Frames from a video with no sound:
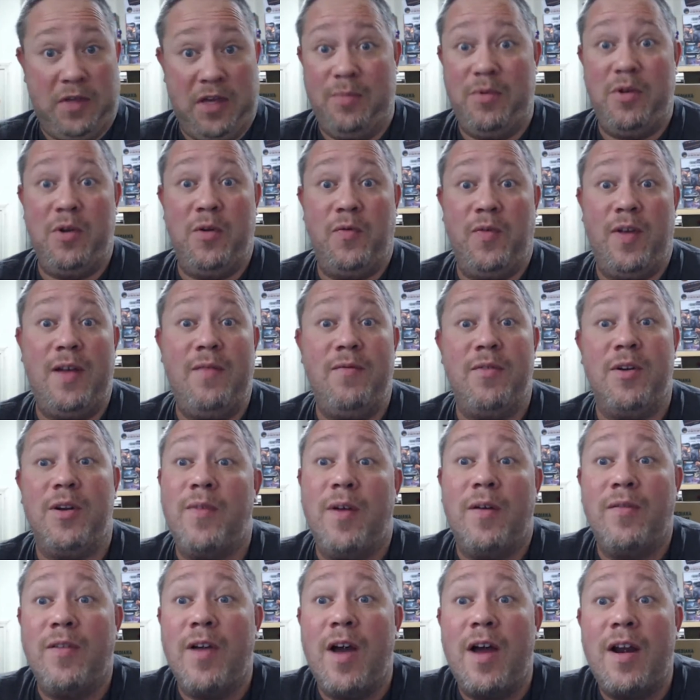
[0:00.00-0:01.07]
me your favorite. If
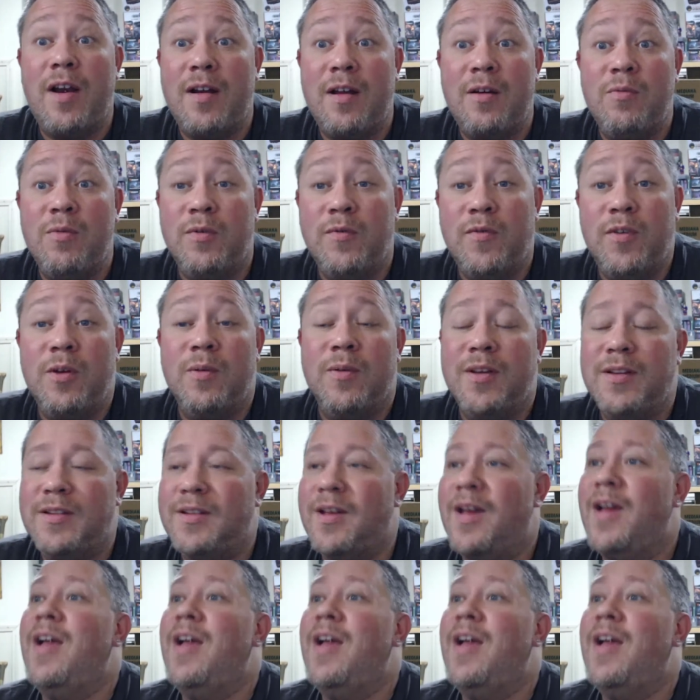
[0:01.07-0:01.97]
I've got it, I'll review it.